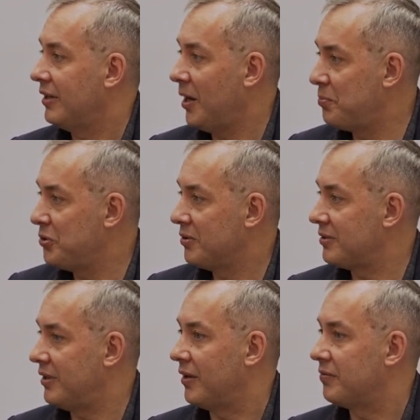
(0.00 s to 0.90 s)
up to
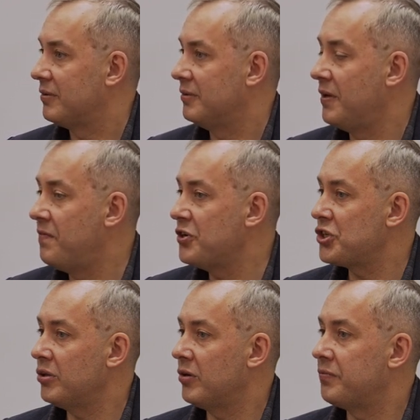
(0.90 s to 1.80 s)
his life, the
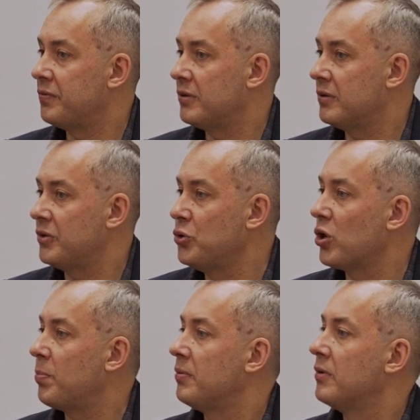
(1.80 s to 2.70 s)
vision of uh,
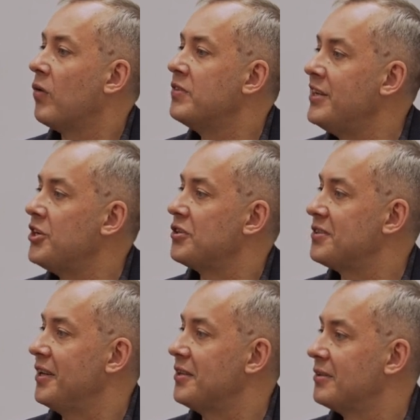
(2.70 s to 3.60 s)
Europe of the nation
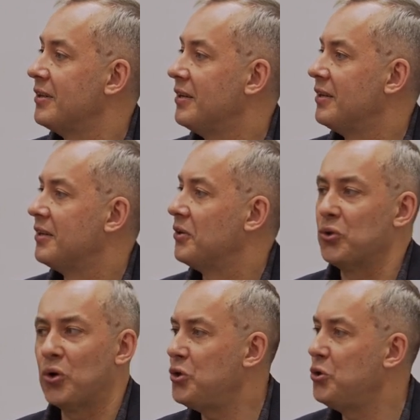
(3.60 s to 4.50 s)
states,
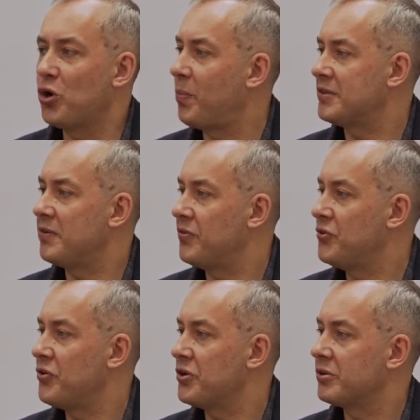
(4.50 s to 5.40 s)
not Europe as the
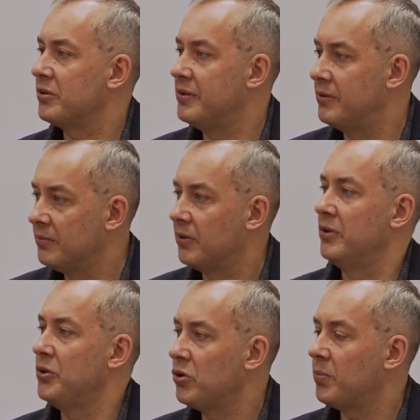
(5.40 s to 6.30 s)
federation, or
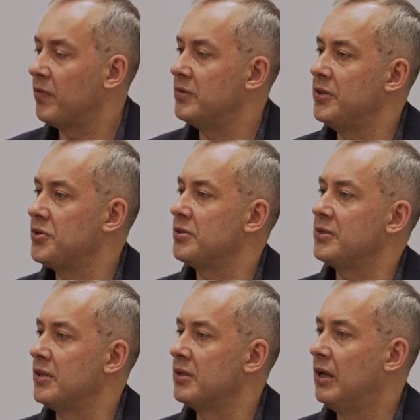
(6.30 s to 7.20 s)
Europe of the nation
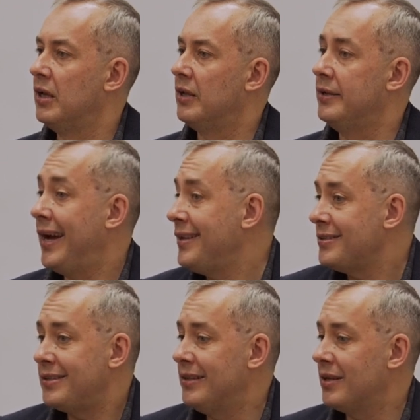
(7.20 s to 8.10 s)
states. That
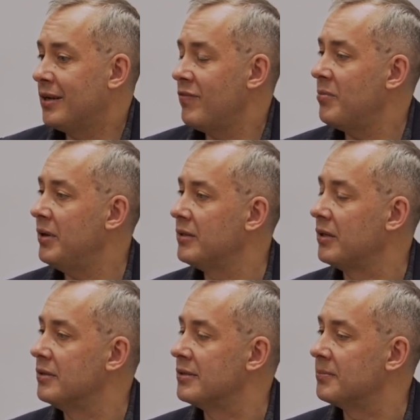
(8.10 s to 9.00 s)
is
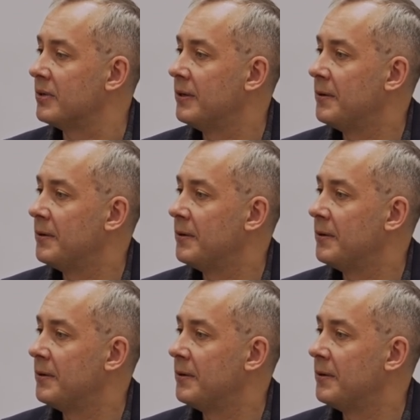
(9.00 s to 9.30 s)
intergovernmentalism.